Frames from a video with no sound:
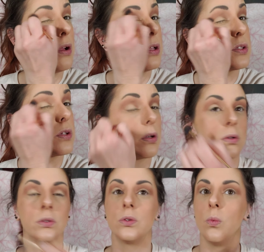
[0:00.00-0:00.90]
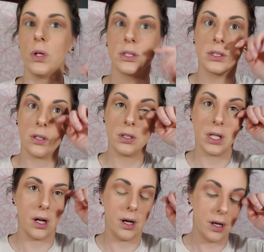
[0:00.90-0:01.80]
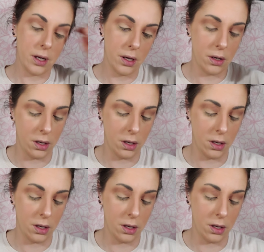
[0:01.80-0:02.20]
in circles once. Ta-da!